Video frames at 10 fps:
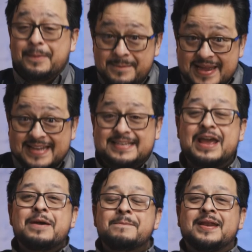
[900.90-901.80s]
amiss,
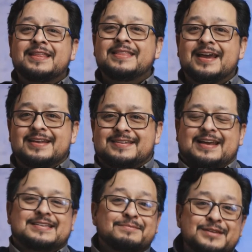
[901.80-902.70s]
meaning this
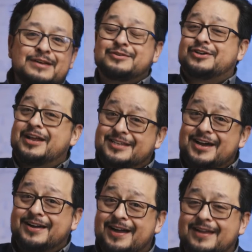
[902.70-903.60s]
like sometimes we try to
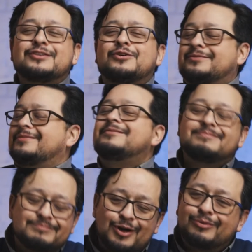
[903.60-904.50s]
talk God. Don't,
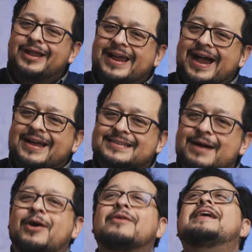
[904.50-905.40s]
don't lie, guys. Come
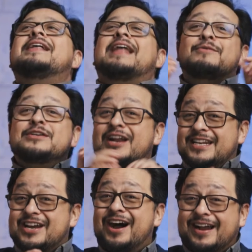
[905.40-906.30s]
on. Like, we try to
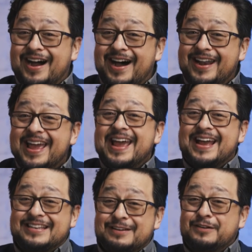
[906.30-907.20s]
talk God
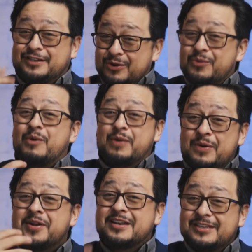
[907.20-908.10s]
into doing what we
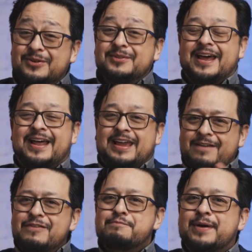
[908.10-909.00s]
want to do. Like, like, have
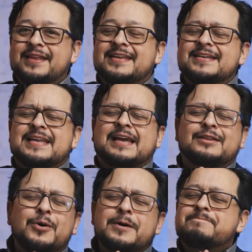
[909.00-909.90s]
you ever prayed this? Like,
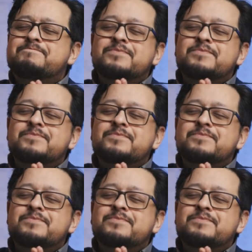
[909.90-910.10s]
Lord,